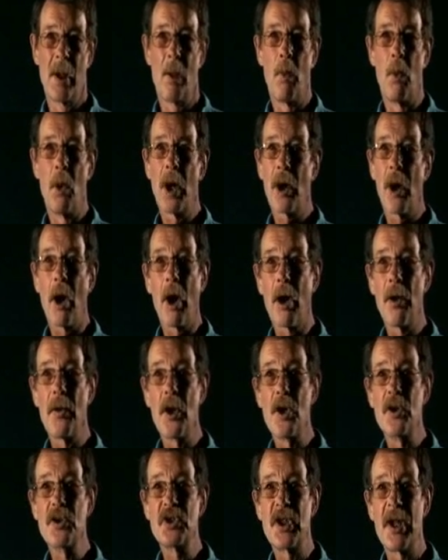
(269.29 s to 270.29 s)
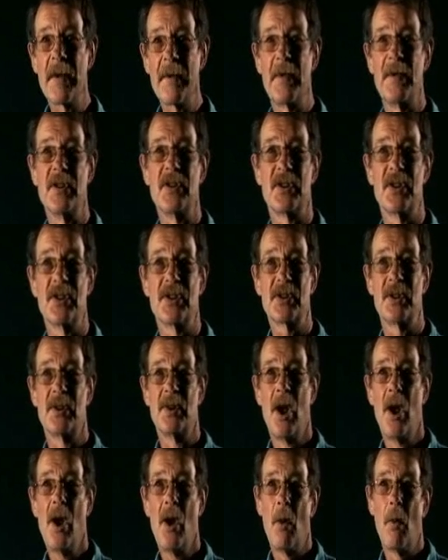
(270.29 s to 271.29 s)
What are those differences?
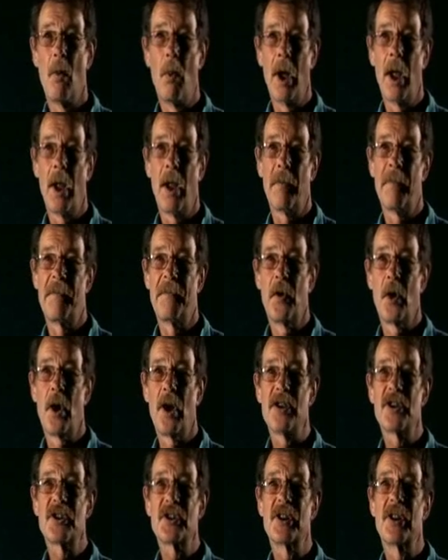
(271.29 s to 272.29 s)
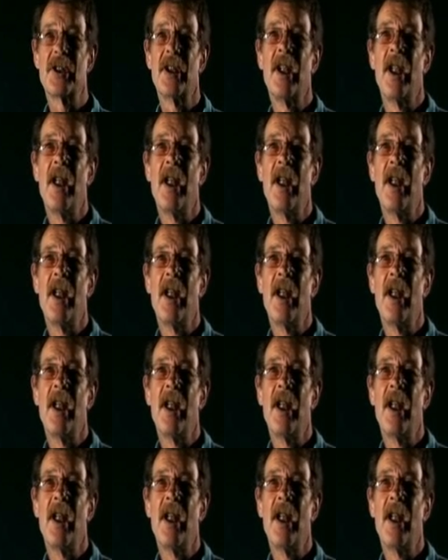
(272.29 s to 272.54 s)
Well, first,